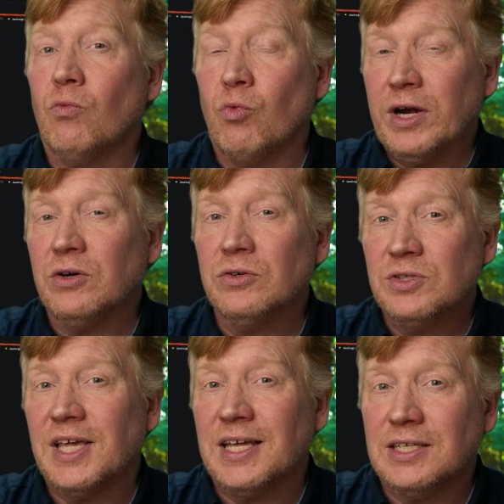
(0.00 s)

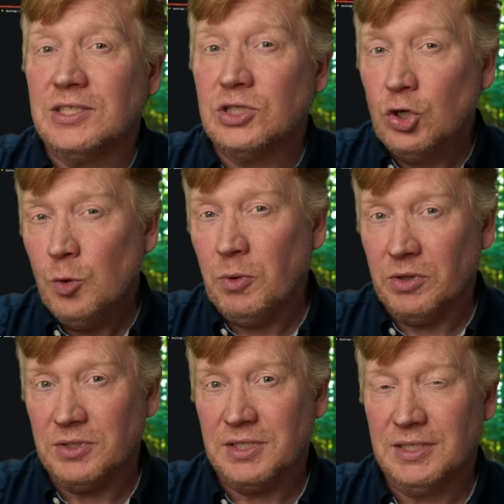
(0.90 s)
records and
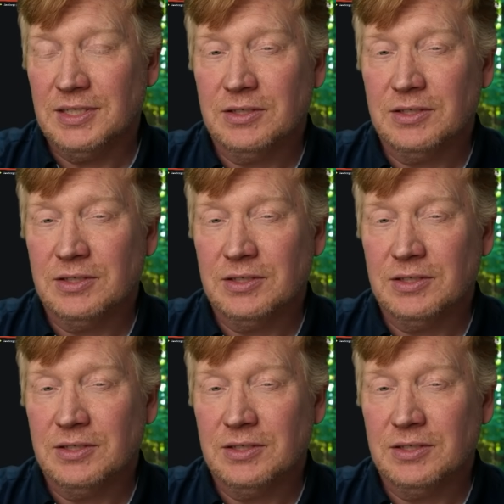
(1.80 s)
tuples.